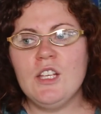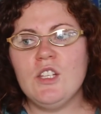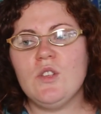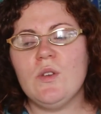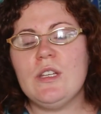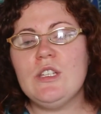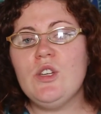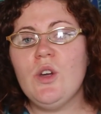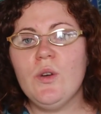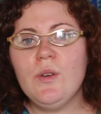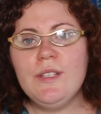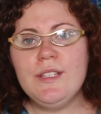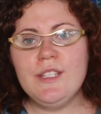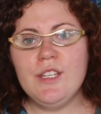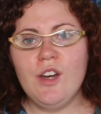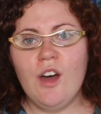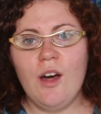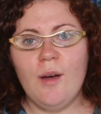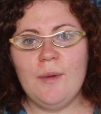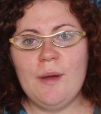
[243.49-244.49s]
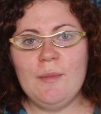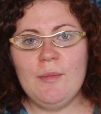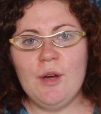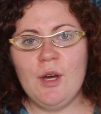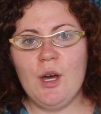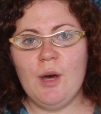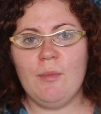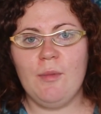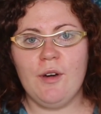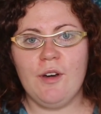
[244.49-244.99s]
So I chose to call my
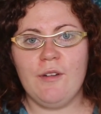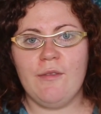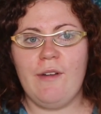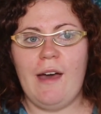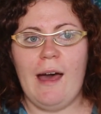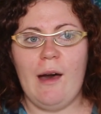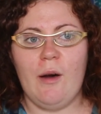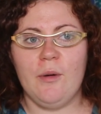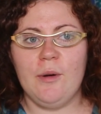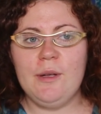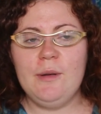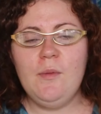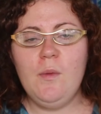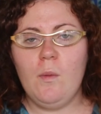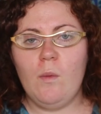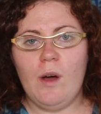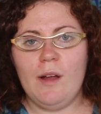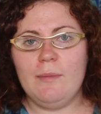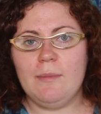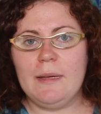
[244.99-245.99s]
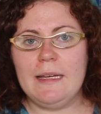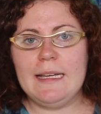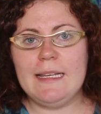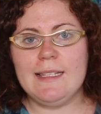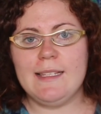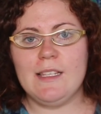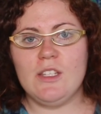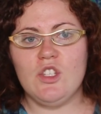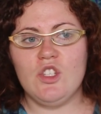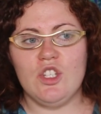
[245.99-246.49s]
book A Book of Awen, one
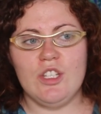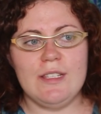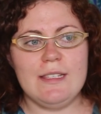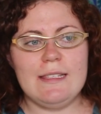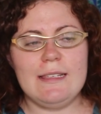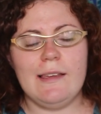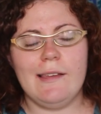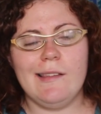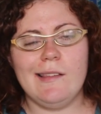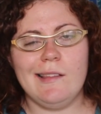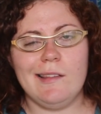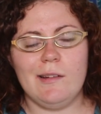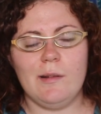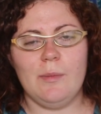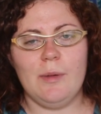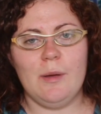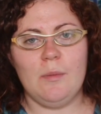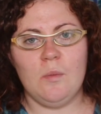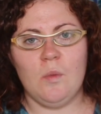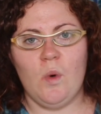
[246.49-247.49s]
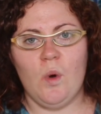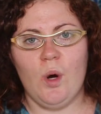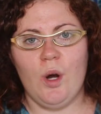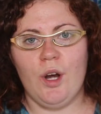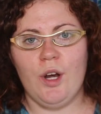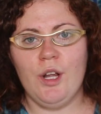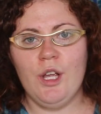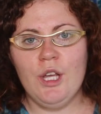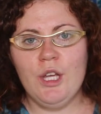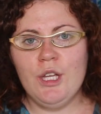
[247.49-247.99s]
because it's just a little bit
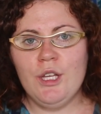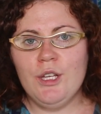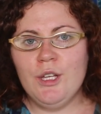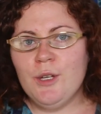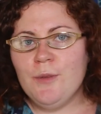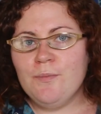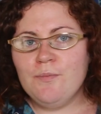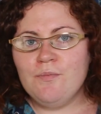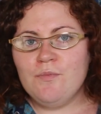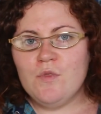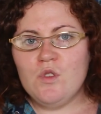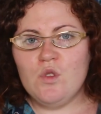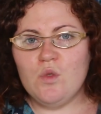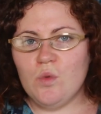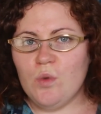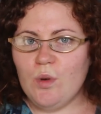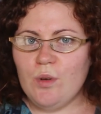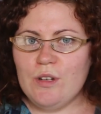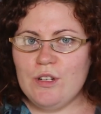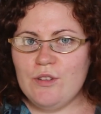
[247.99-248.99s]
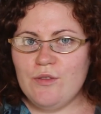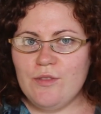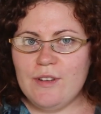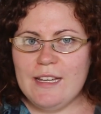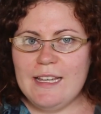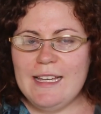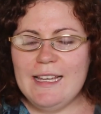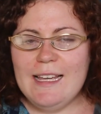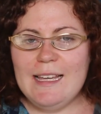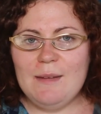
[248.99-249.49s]
more
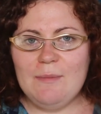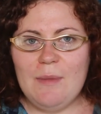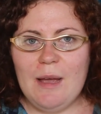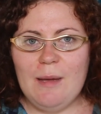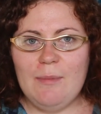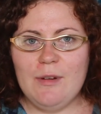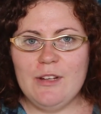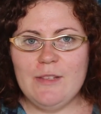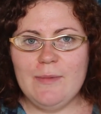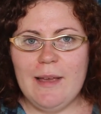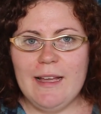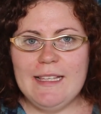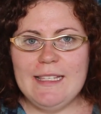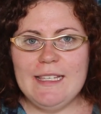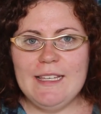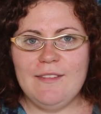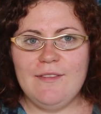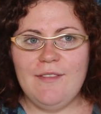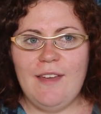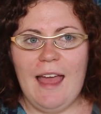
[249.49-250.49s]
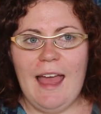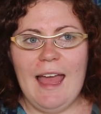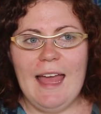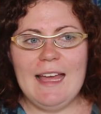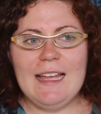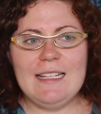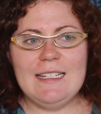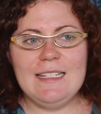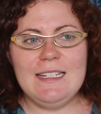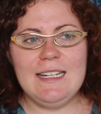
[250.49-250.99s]
druidry in my perspective,
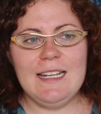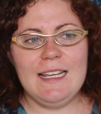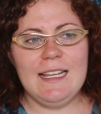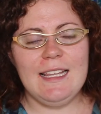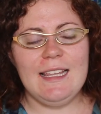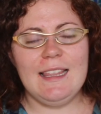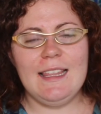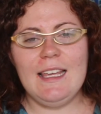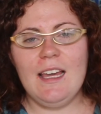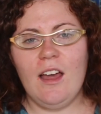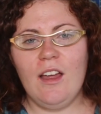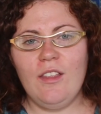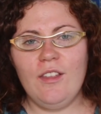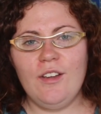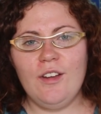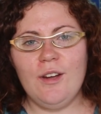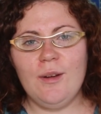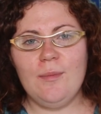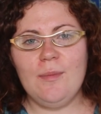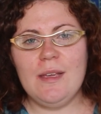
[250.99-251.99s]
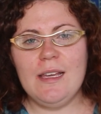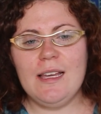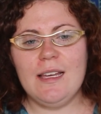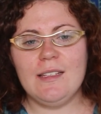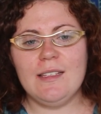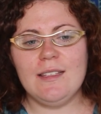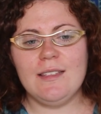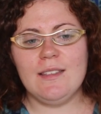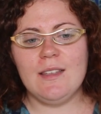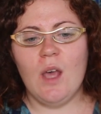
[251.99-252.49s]
and the other
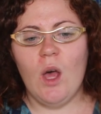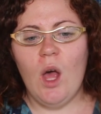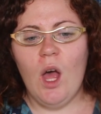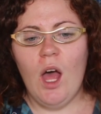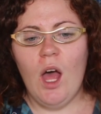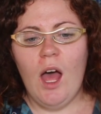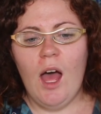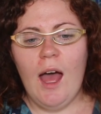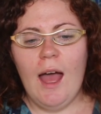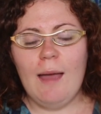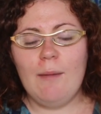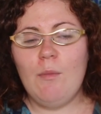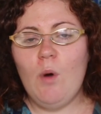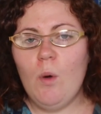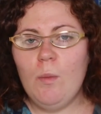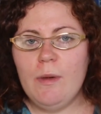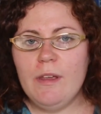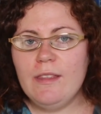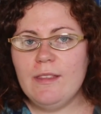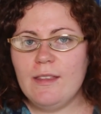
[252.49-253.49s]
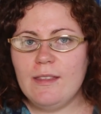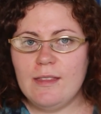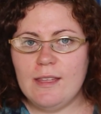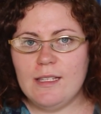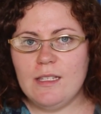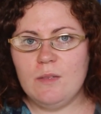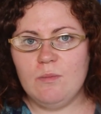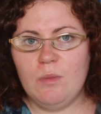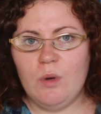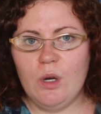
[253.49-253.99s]
because I'm hoping that
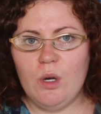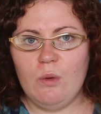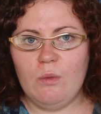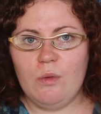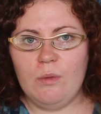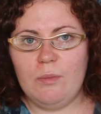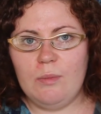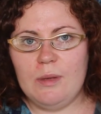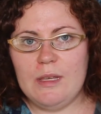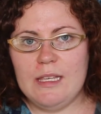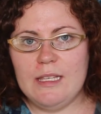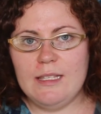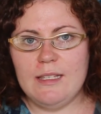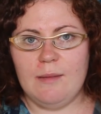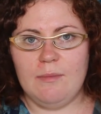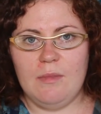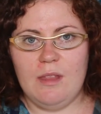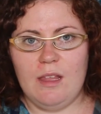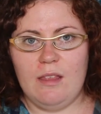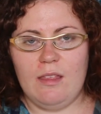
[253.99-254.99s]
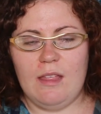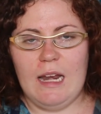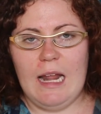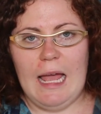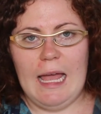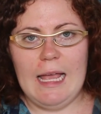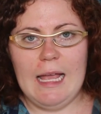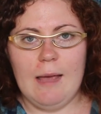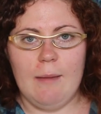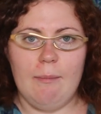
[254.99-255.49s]
this book will be something that
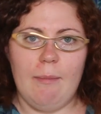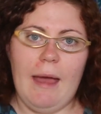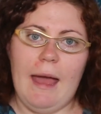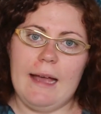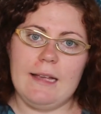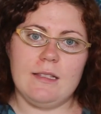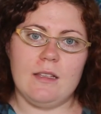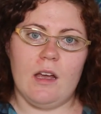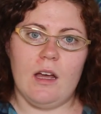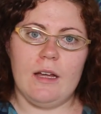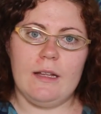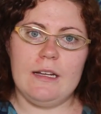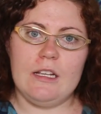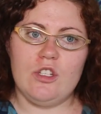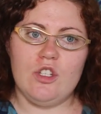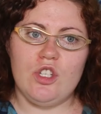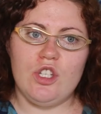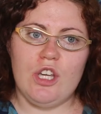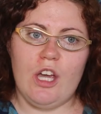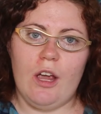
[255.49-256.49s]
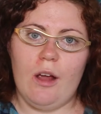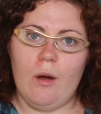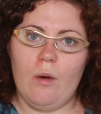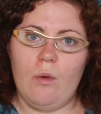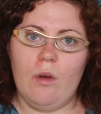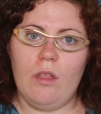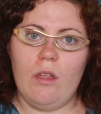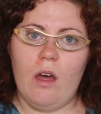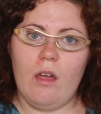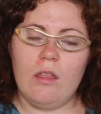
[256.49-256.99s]
I can pass on and share
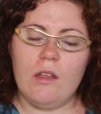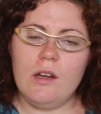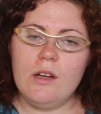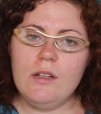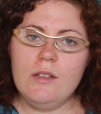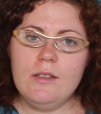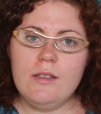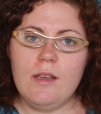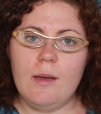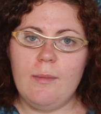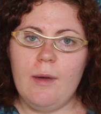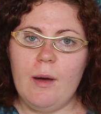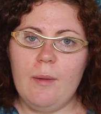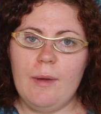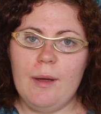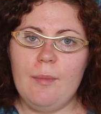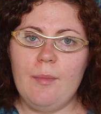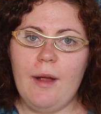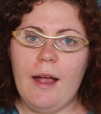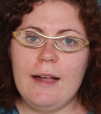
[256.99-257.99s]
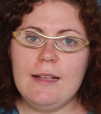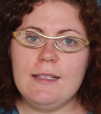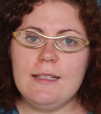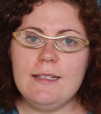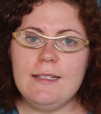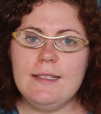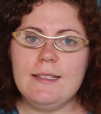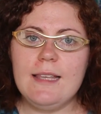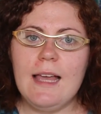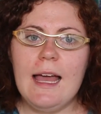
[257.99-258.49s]
with others about my
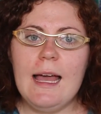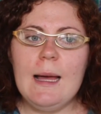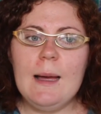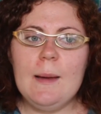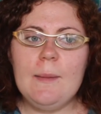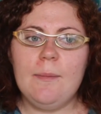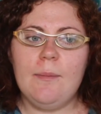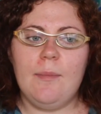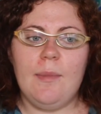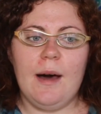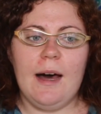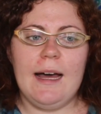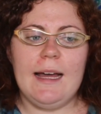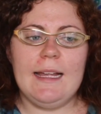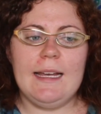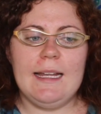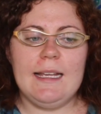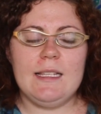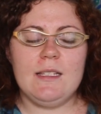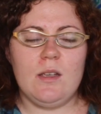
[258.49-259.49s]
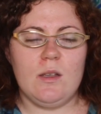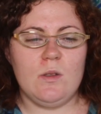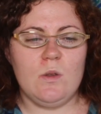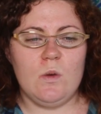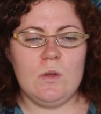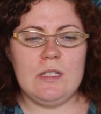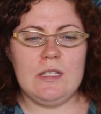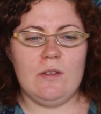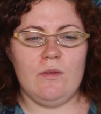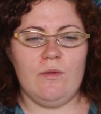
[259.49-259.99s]
practice, but it's
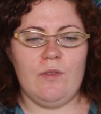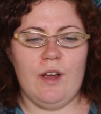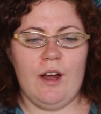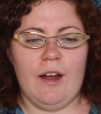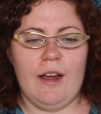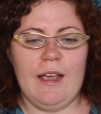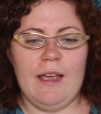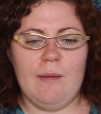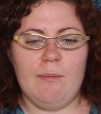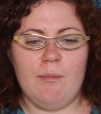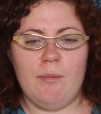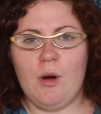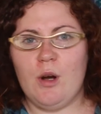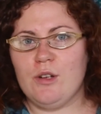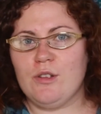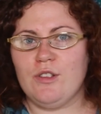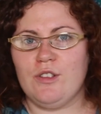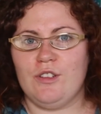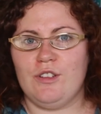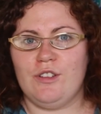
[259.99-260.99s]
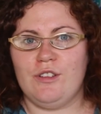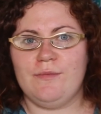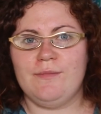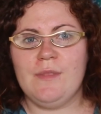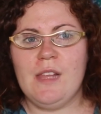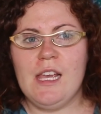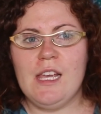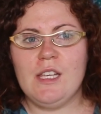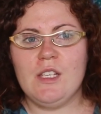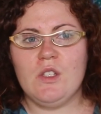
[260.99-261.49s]
also still very personal.
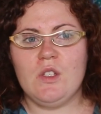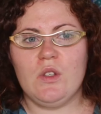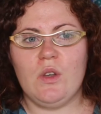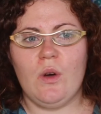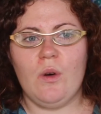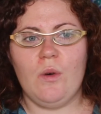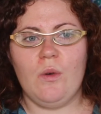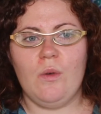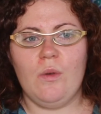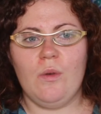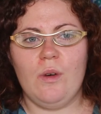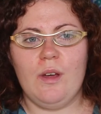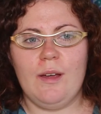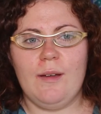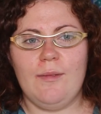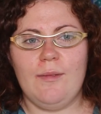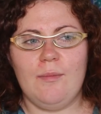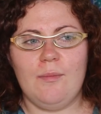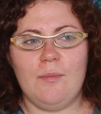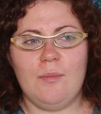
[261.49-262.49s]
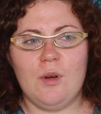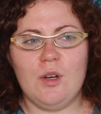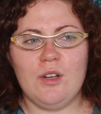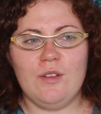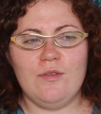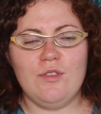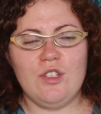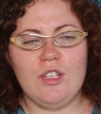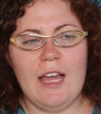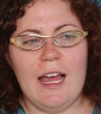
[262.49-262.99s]
So Book
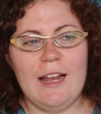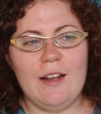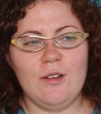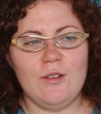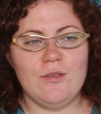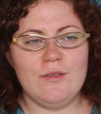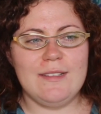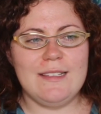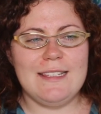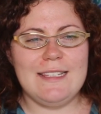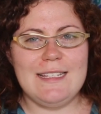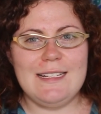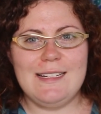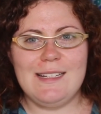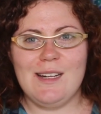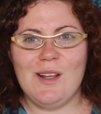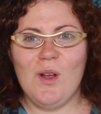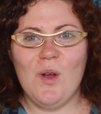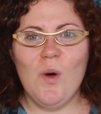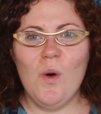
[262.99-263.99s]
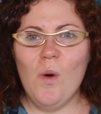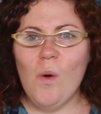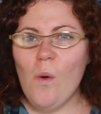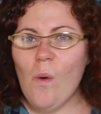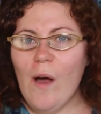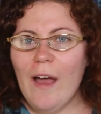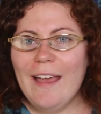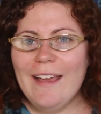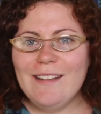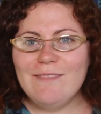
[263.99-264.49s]
of Shadows didn't
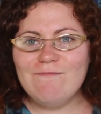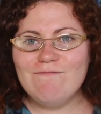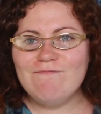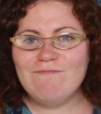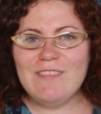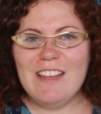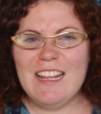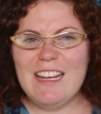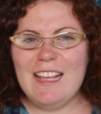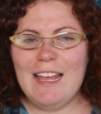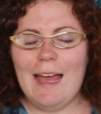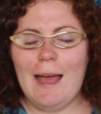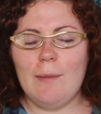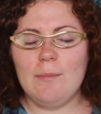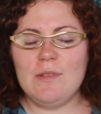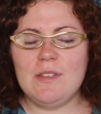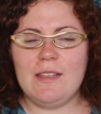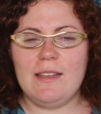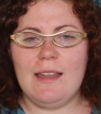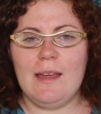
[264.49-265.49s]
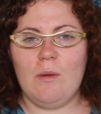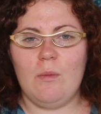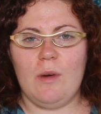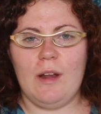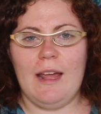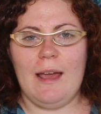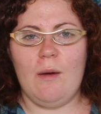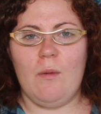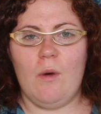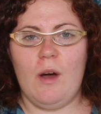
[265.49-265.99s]
quite encapsulate
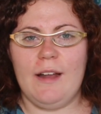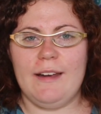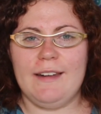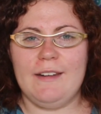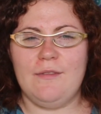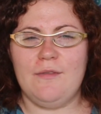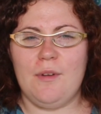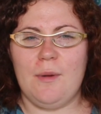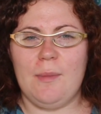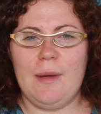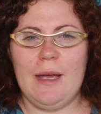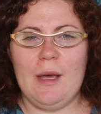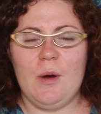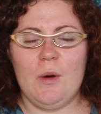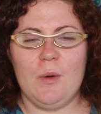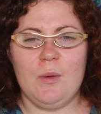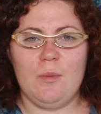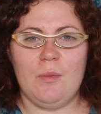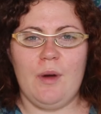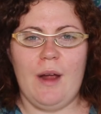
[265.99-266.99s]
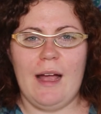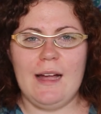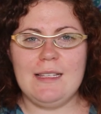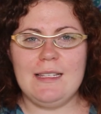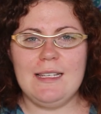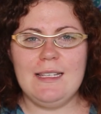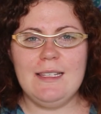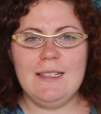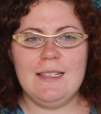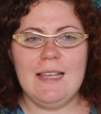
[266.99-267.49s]
what I wanted for my own
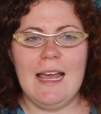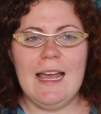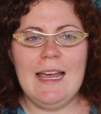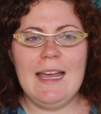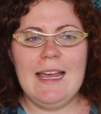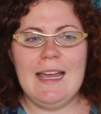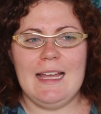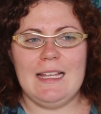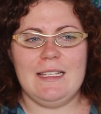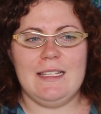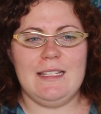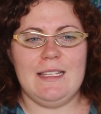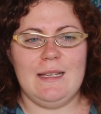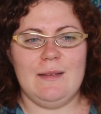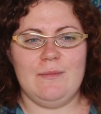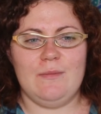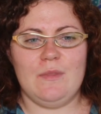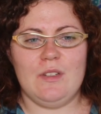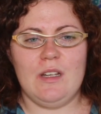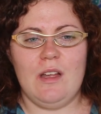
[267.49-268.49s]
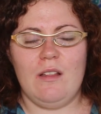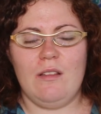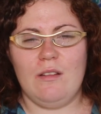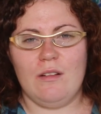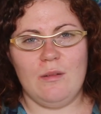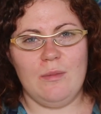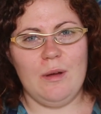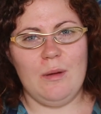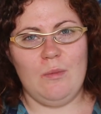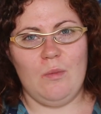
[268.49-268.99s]
practice and seemed a
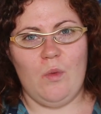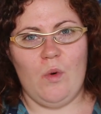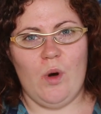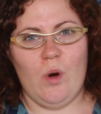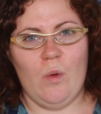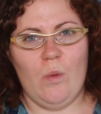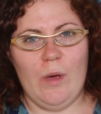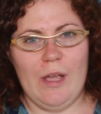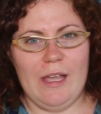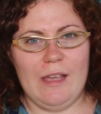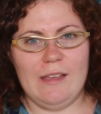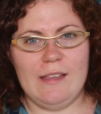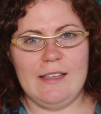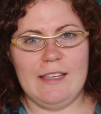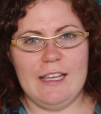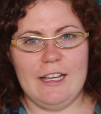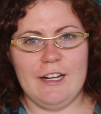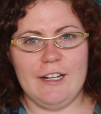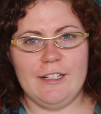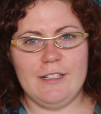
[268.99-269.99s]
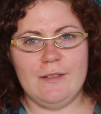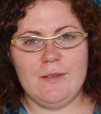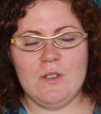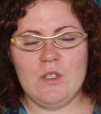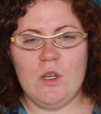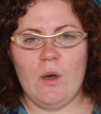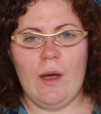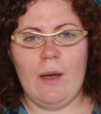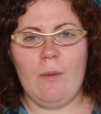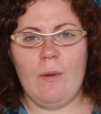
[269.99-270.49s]
little bit more Wicca geared.
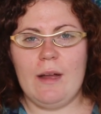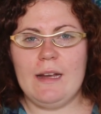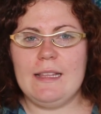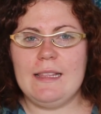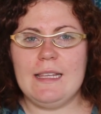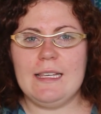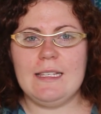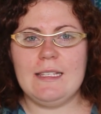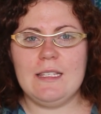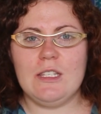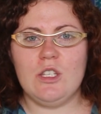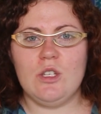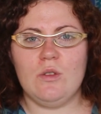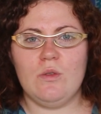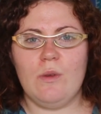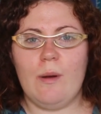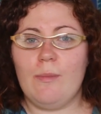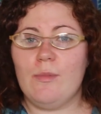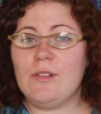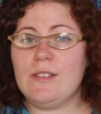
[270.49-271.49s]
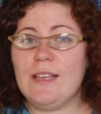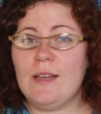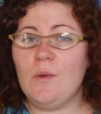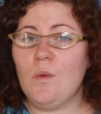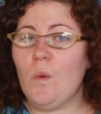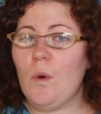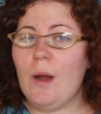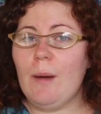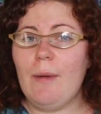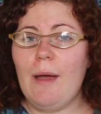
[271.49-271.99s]
So I wanted this to
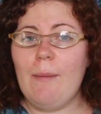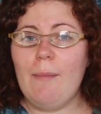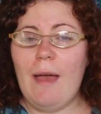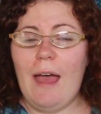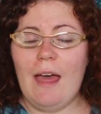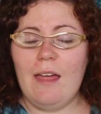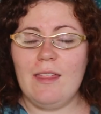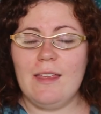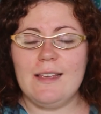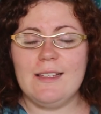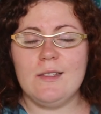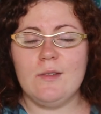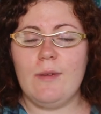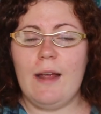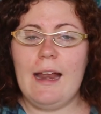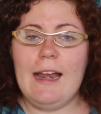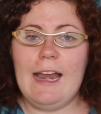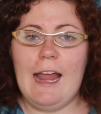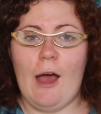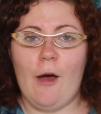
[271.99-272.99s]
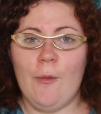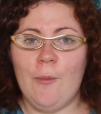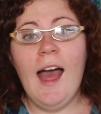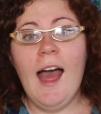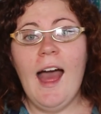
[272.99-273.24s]
represent where my path is right now.